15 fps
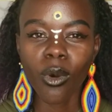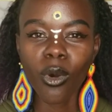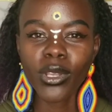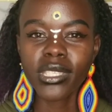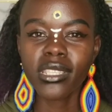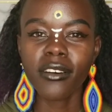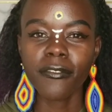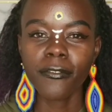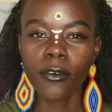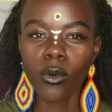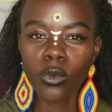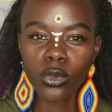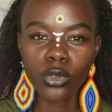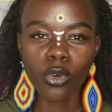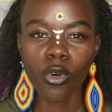or is the
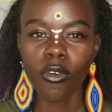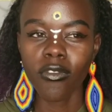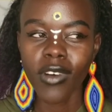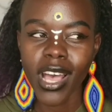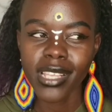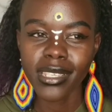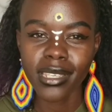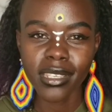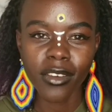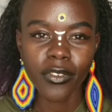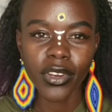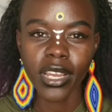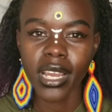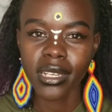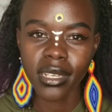fault of us as
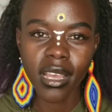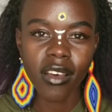African